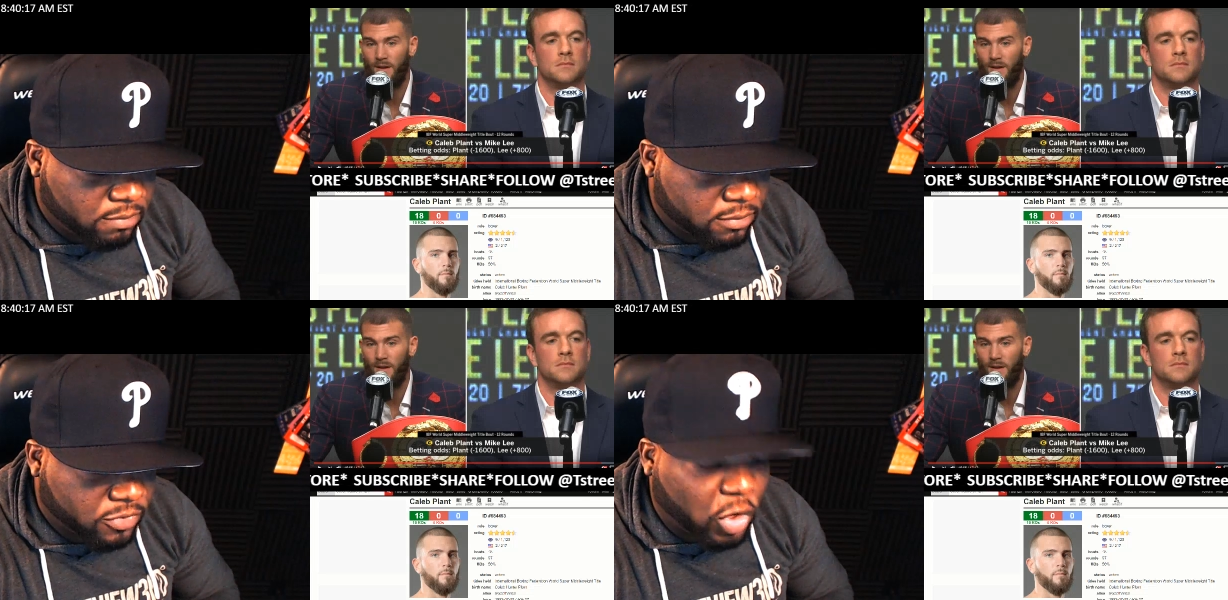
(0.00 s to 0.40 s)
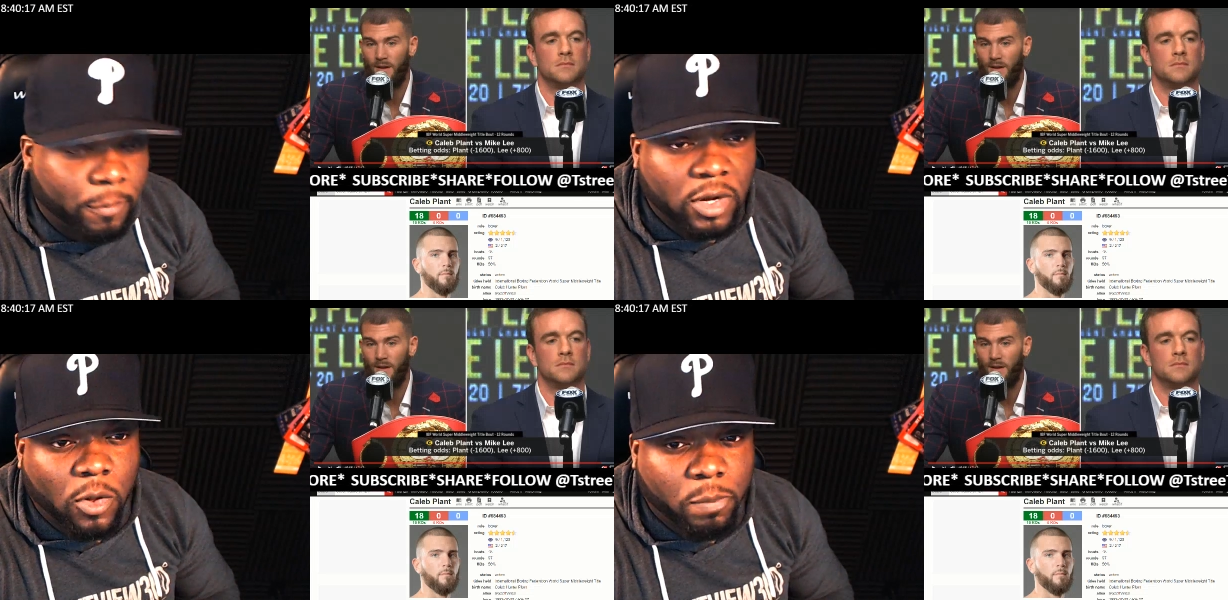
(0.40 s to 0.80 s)
Speaker 1: Thurman
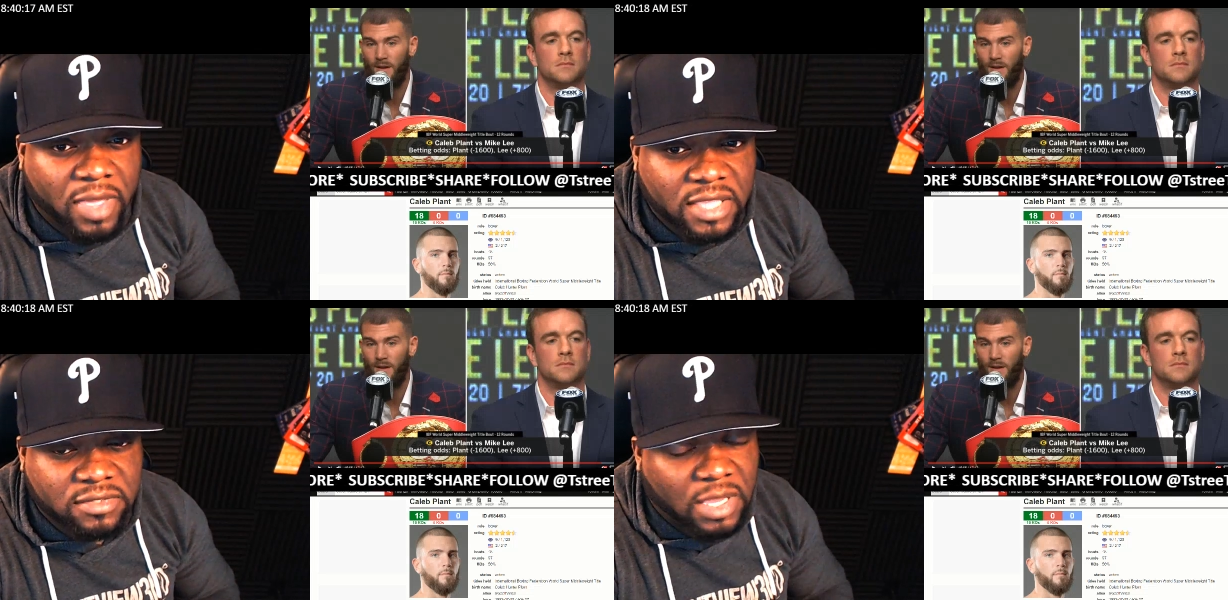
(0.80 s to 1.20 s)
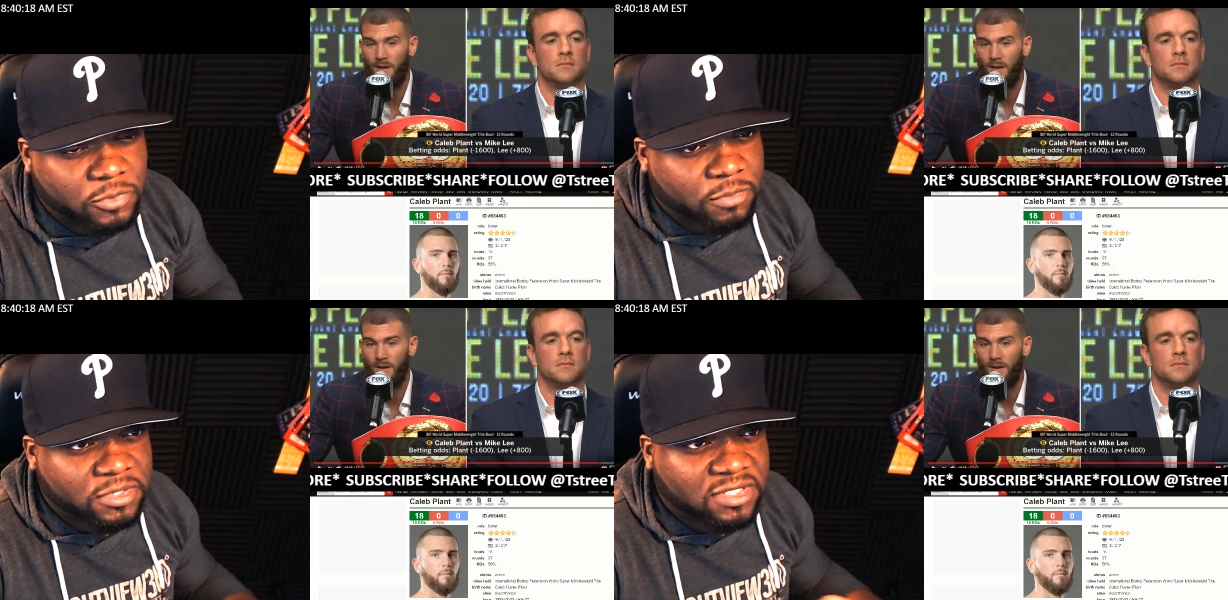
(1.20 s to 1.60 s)
Lopez. That was a
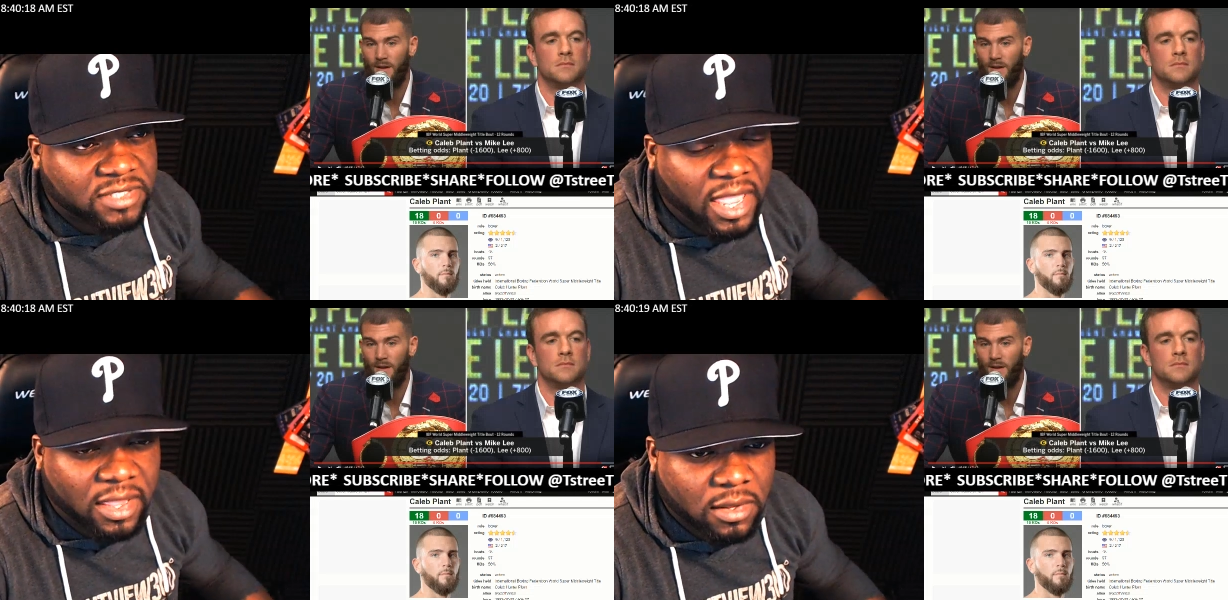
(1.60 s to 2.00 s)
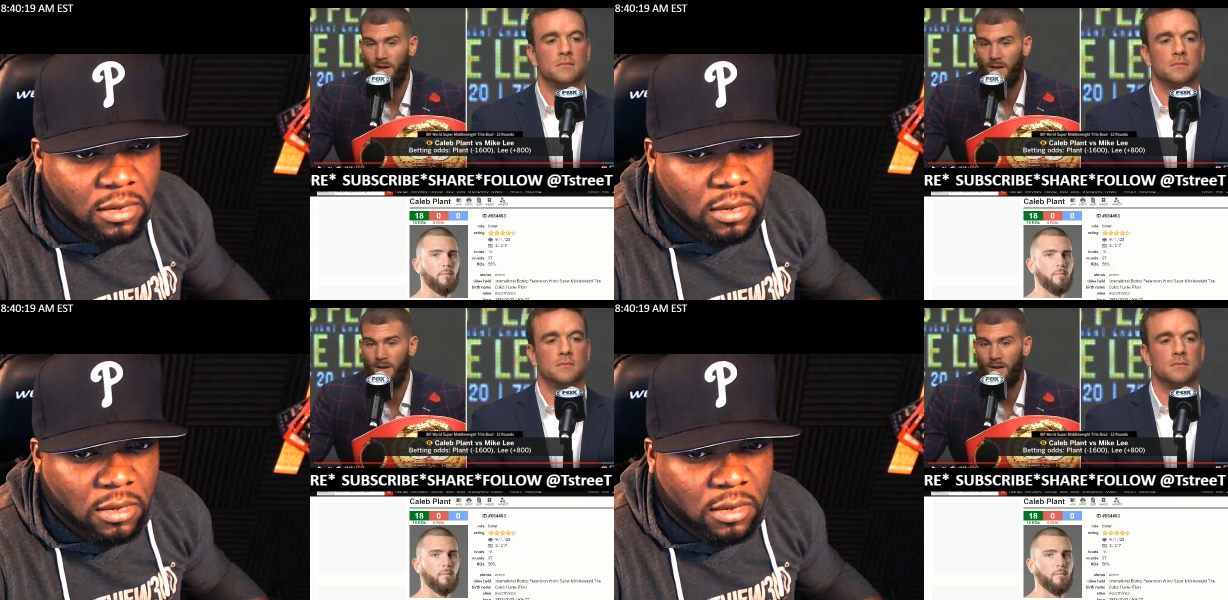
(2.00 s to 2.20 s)
mistake